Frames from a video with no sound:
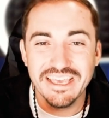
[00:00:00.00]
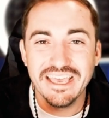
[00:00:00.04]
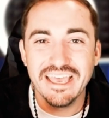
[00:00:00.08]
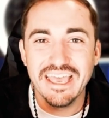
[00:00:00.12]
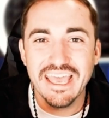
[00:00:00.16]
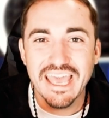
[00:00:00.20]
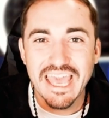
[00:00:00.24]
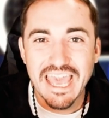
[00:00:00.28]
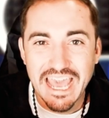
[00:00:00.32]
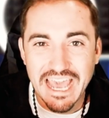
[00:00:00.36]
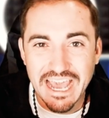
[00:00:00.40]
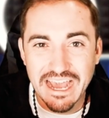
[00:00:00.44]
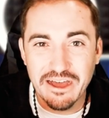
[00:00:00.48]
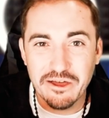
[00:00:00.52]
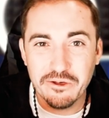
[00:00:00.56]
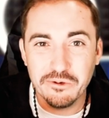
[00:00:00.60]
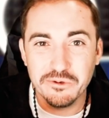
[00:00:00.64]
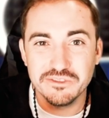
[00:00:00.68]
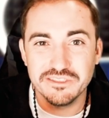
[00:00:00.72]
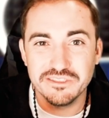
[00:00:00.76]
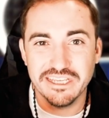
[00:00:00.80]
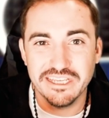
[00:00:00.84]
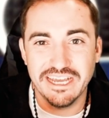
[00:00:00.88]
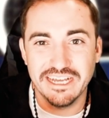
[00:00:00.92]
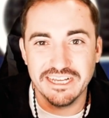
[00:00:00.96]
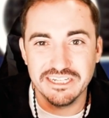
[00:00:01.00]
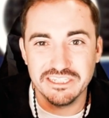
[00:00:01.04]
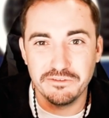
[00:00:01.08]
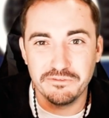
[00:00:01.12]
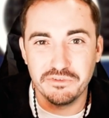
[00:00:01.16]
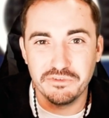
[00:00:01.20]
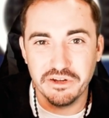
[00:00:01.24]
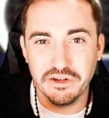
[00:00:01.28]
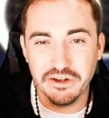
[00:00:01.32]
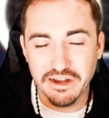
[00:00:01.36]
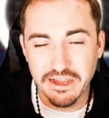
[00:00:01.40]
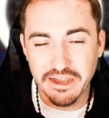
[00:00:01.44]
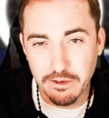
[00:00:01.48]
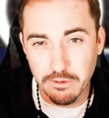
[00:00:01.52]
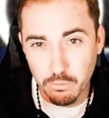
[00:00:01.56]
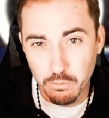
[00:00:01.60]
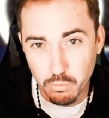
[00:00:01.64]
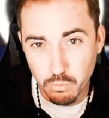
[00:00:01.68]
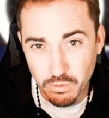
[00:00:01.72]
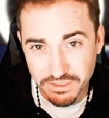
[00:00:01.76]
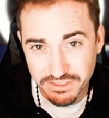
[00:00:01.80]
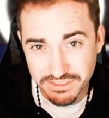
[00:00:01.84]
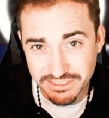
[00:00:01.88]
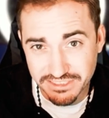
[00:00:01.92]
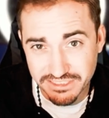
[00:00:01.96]
how to actually figure out what
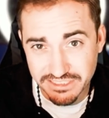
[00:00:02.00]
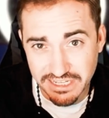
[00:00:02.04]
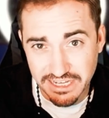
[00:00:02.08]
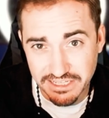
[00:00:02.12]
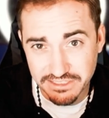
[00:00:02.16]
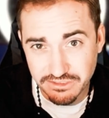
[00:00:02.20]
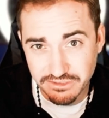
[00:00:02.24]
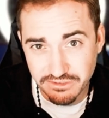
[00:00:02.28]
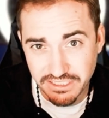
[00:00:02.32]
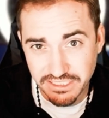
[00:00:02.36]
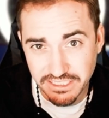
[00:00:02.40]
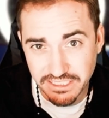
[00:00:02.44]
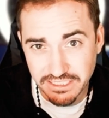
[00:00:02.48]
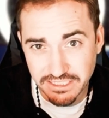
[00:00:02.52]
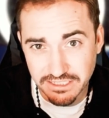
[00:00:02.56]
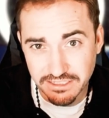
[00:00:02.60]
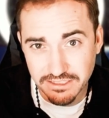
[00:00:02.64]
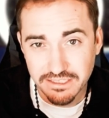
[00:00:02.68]
size you need